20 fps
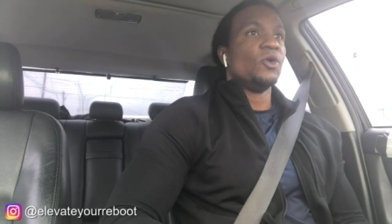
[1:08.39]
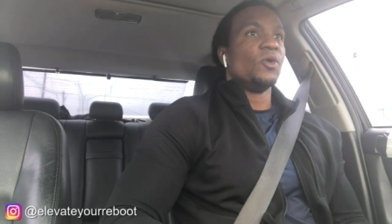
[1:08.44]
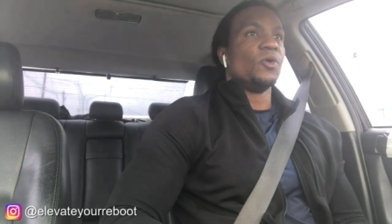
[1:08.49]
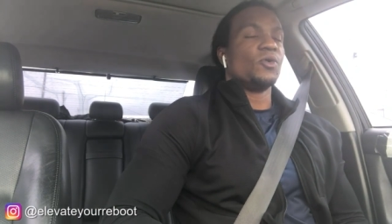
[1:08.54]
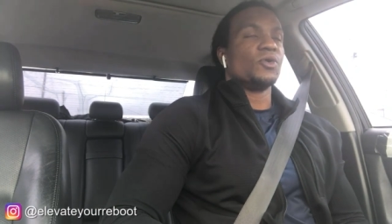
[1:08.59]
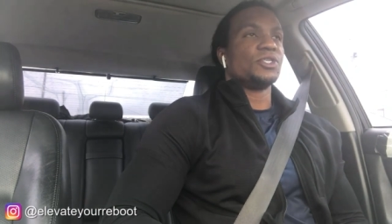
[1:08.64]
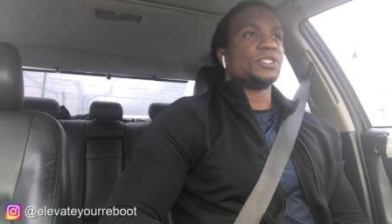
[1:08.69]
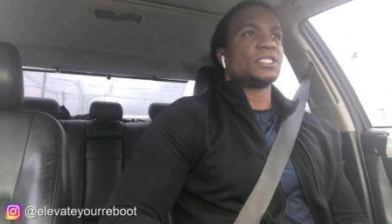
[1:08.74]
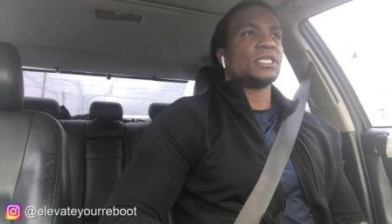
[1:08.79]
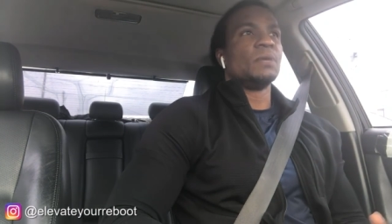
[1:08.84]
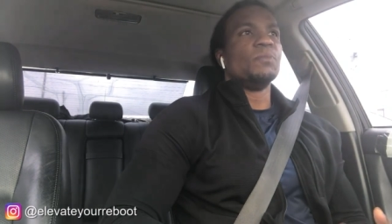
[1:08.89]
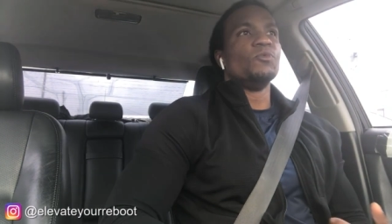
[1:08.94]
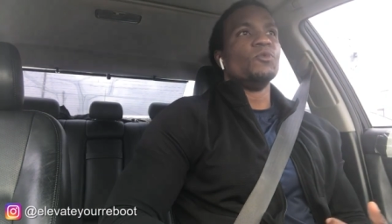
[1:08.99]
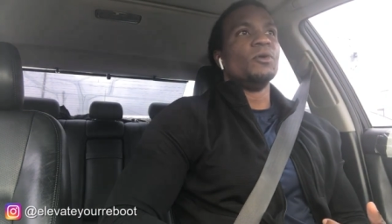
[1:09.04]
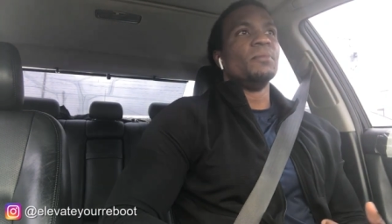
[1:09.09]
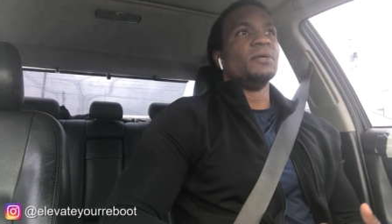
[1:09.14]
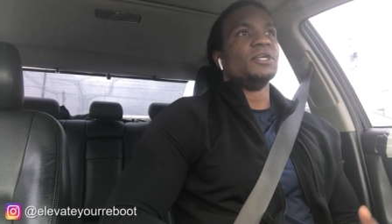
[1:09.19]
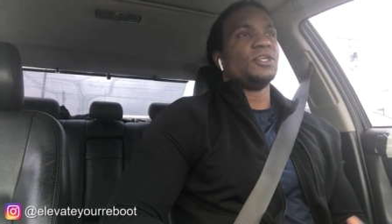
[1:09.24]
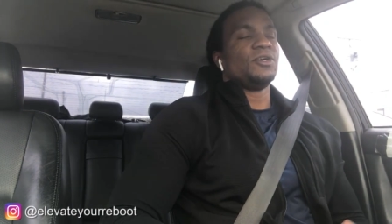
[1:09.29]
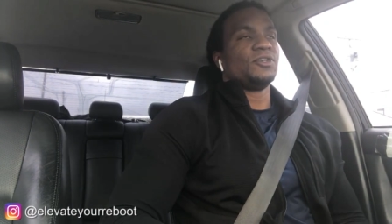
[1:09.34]
or some
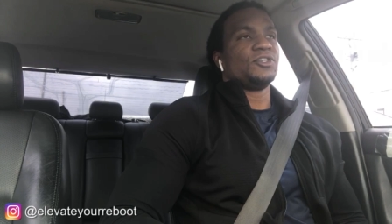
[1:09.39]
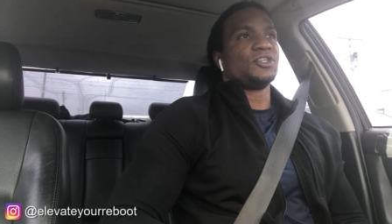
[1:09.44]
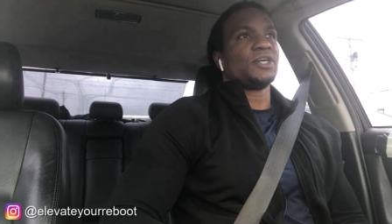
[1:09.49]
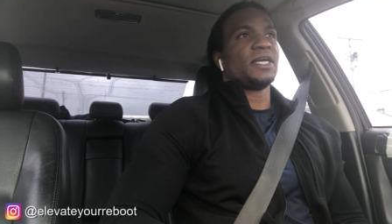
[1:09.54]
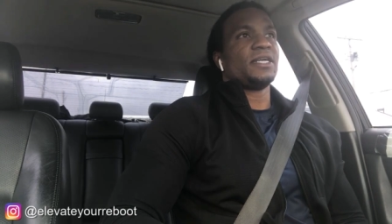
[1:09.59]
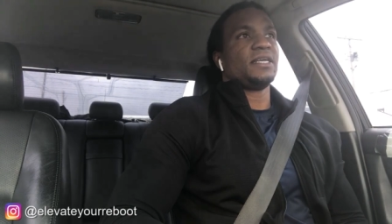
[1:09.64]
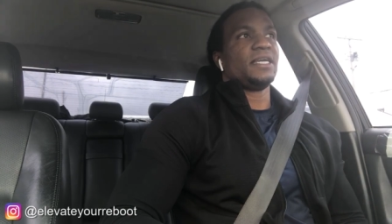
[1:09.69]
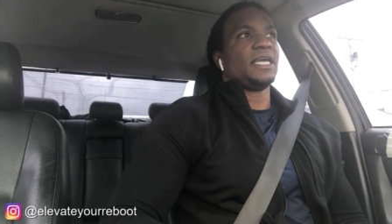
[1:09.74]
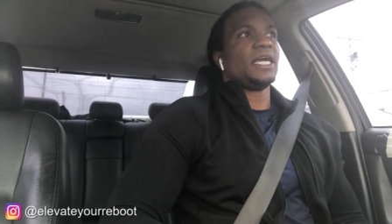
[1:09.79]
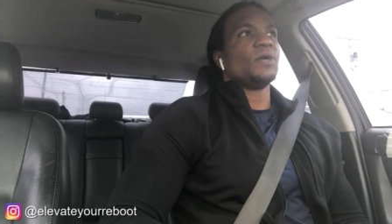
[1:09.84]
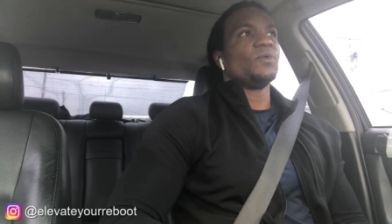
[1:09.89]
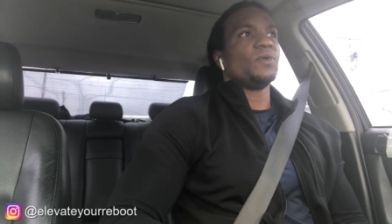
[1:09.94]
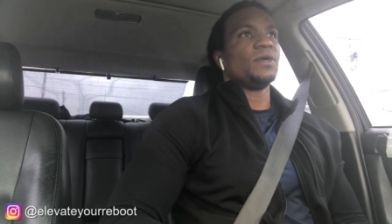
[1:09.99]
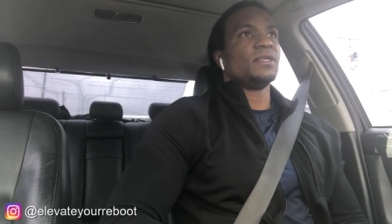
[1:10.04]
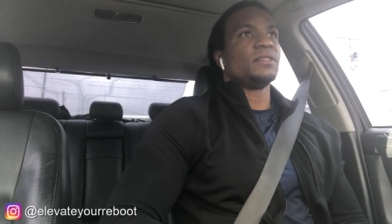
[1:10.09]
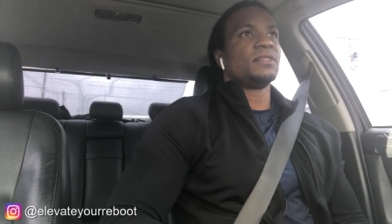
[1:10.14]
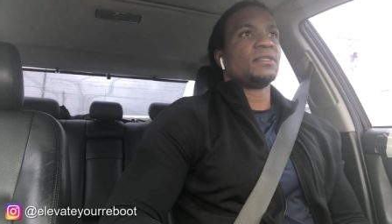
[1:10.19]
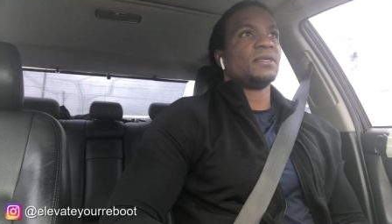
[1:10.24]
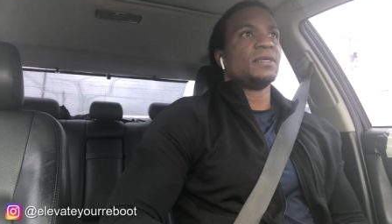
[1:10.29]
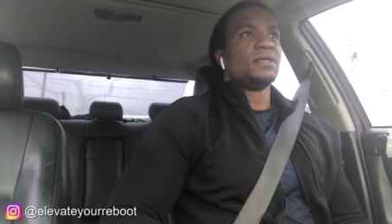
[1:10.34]
woman you're trying to get
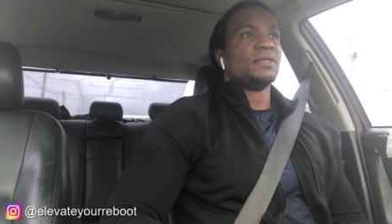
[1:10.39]
with.